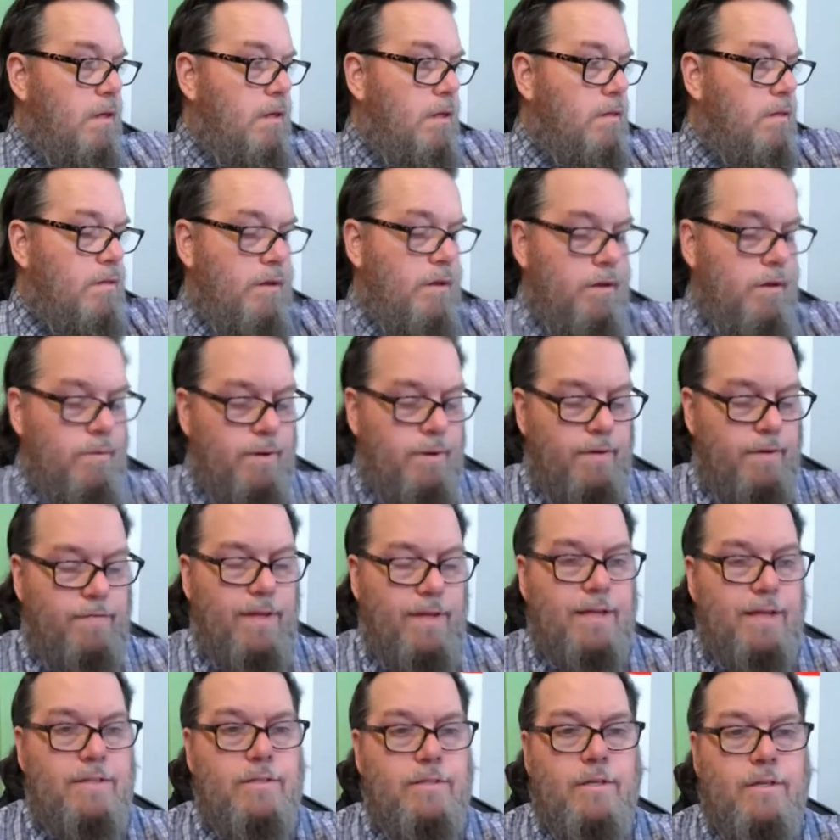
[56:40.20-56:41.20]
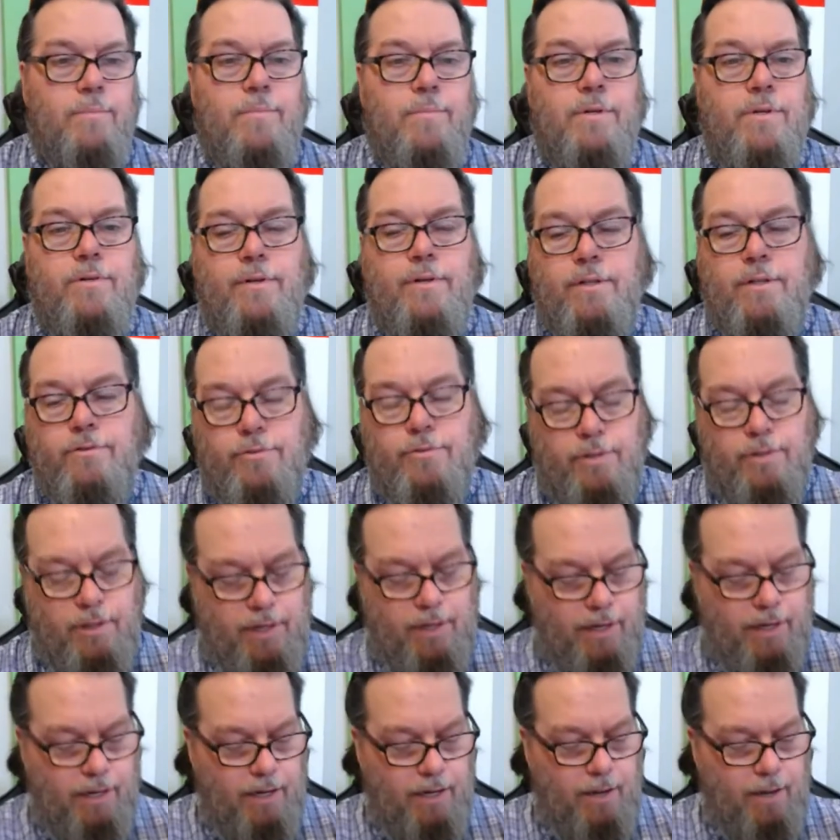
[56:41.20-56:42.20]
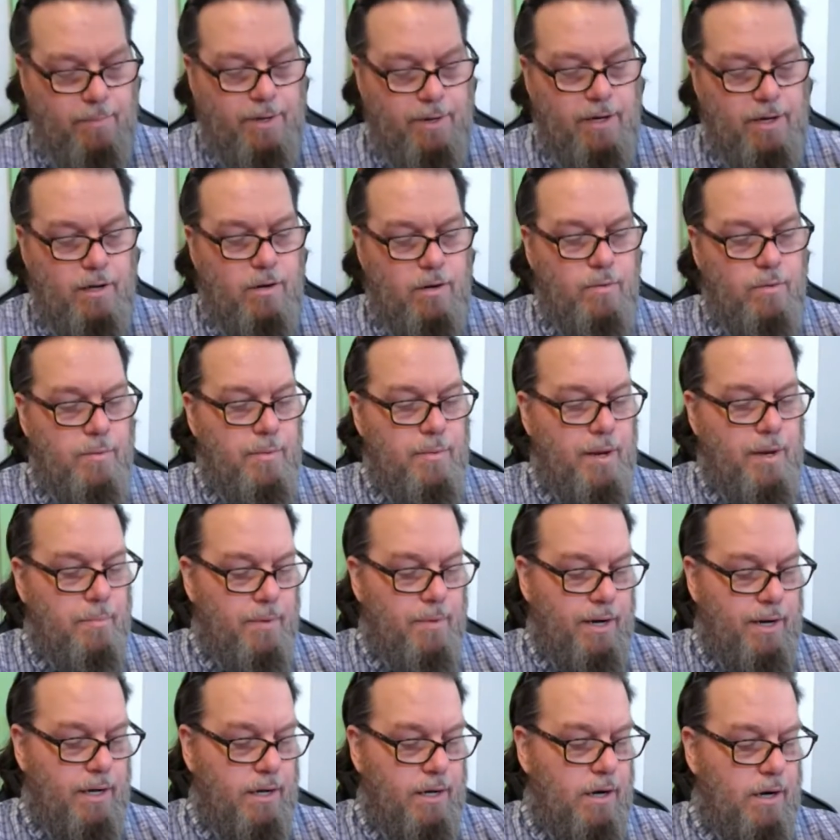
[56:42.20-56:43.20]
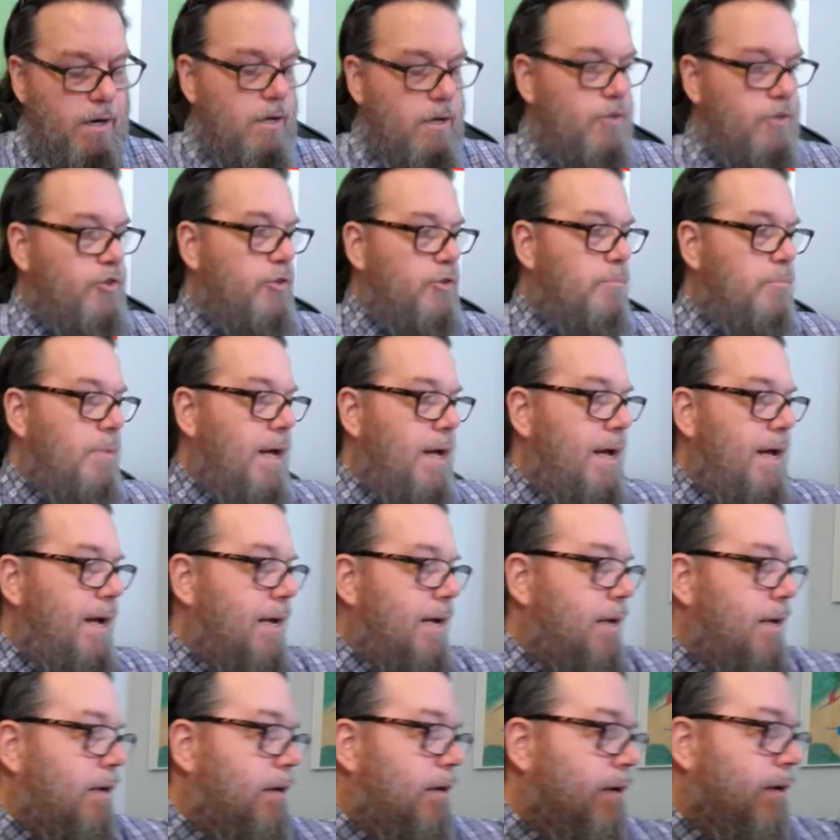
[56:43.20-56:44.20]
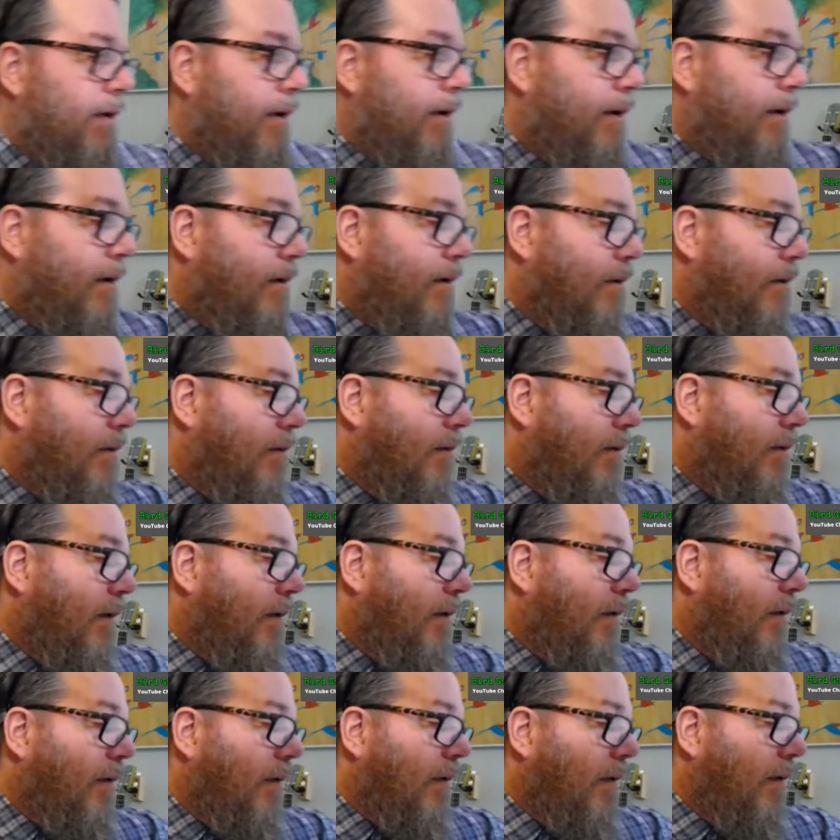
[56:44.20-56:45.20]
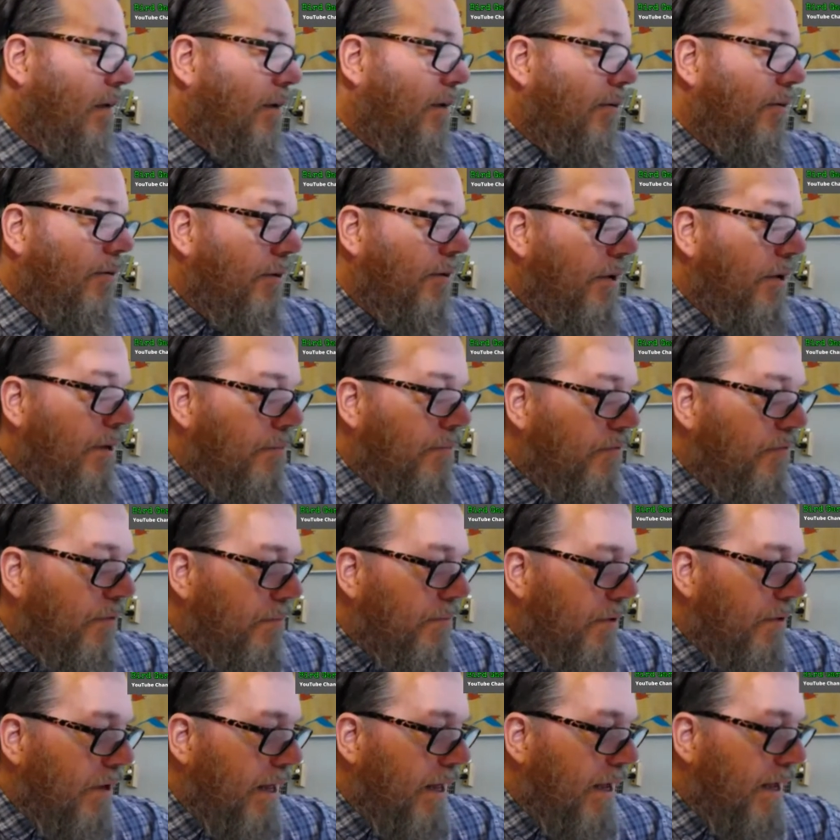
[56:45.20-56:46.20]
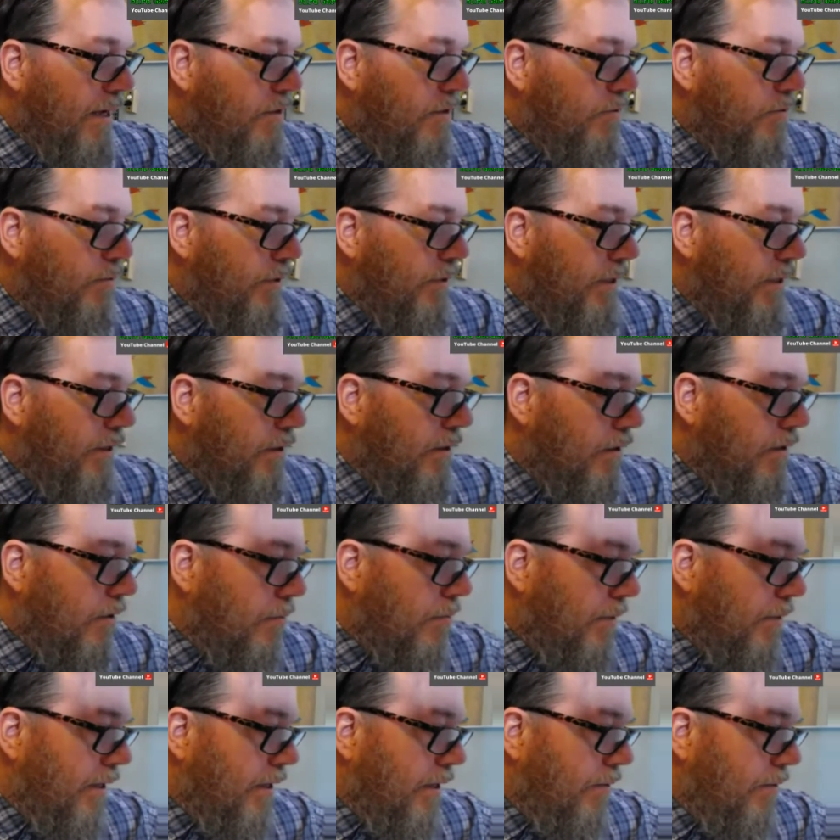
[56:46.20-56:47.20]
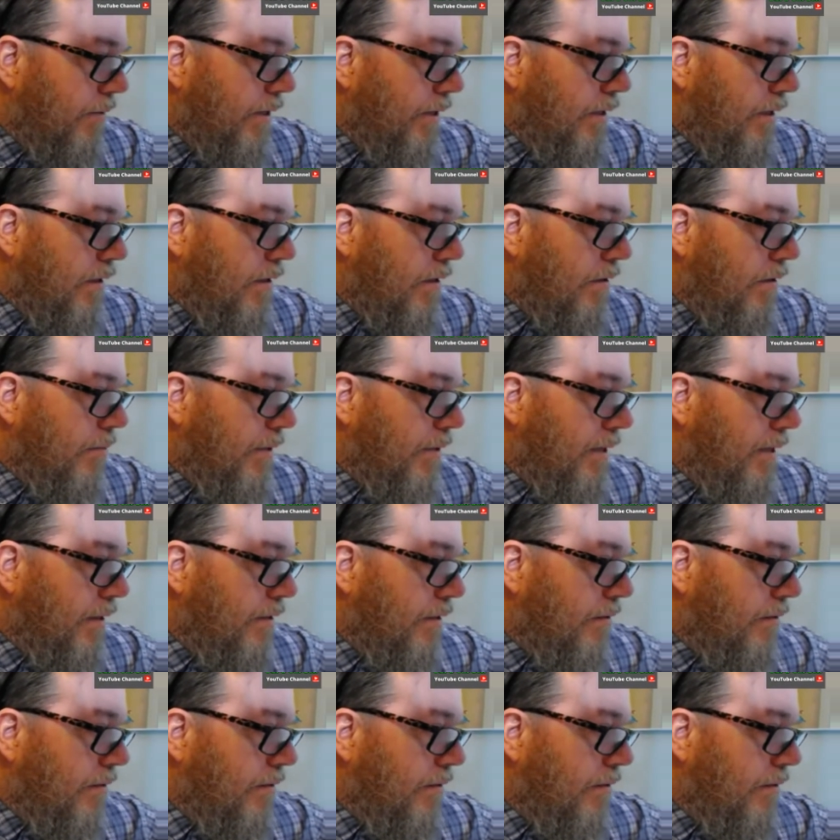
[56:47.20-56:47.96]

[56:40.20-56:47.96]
So if that's something you're interested in, let me know. We may bring an auction back. Uh, had to get healed up from the last one there a little bit. Went a little bit